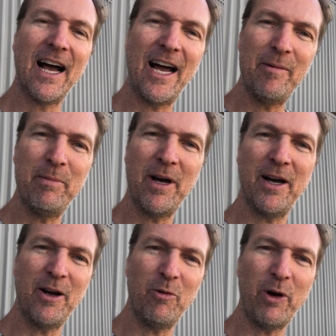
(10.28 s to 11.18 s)

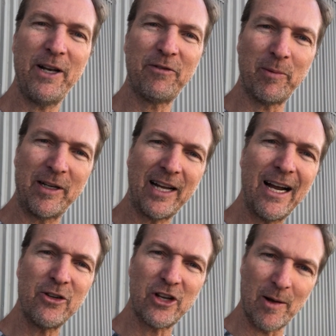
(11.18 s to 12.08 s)
I'm waiting for my
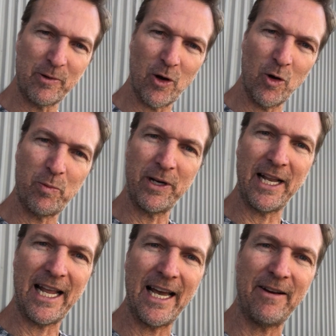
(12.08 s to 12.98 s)
tire shop to open
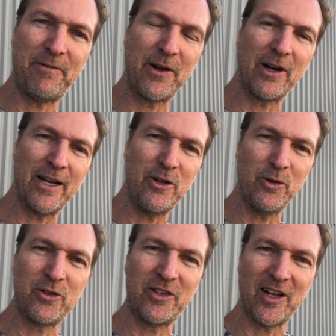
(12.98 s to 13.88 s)
and figured I'd
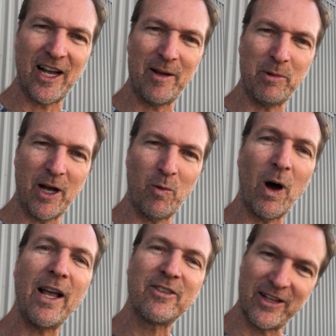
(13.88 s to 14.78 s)
use the time
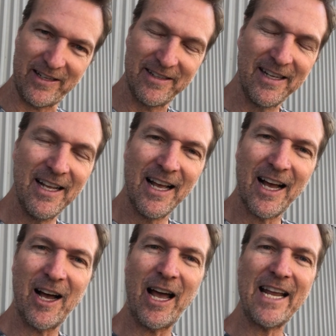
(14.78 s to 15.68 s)
wisely.
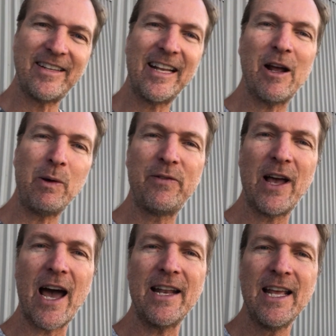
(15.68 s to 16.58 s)
Hey, today we've
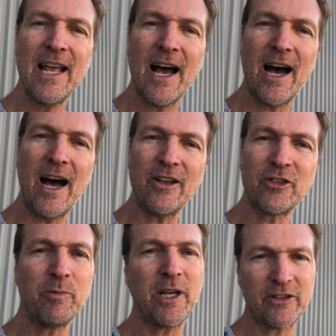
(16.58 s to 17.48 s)
got
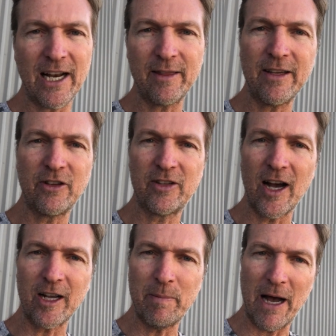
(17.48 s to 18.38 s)
some exciting things to
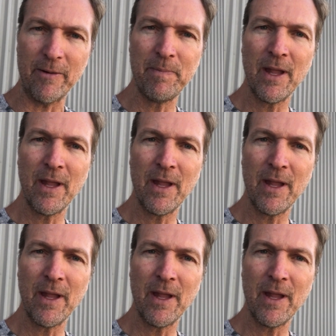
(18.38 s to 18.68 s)
talk about.